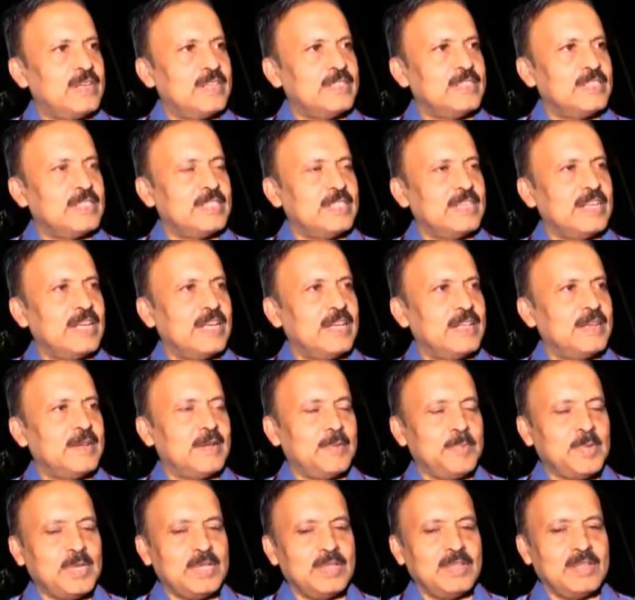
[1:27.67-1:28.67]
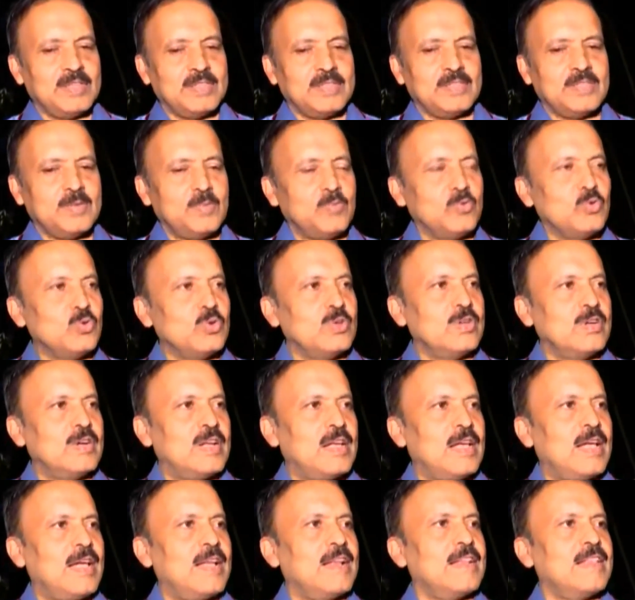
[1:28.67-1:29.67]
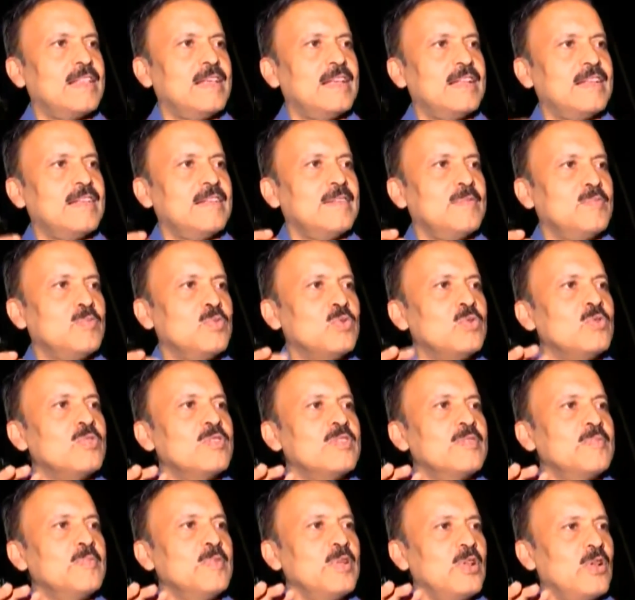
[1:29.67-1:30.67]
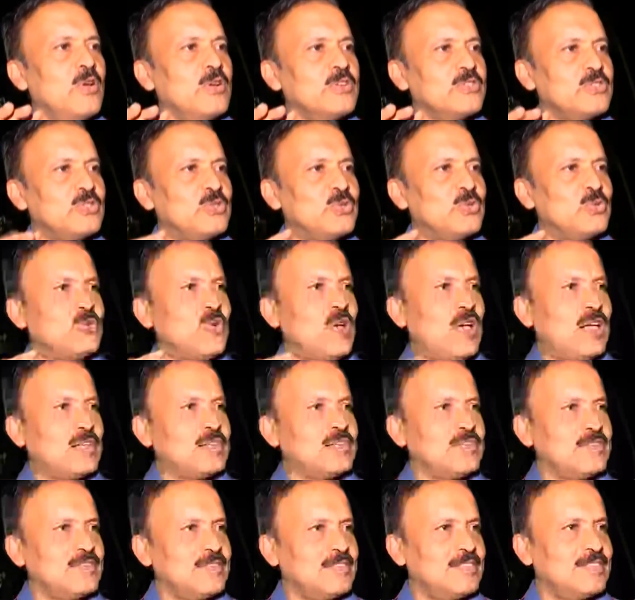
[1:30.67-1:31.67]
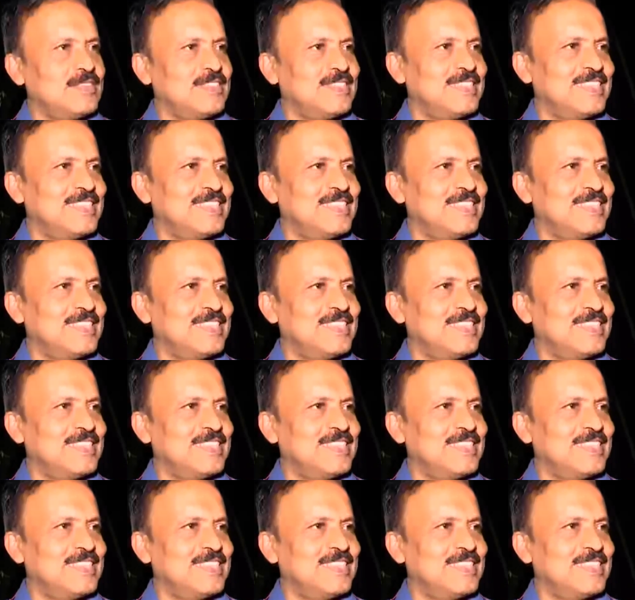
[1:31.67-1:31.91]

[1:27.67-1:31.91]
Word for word: Chandrayaan, I mean uh, moon, and then moon belongs to us.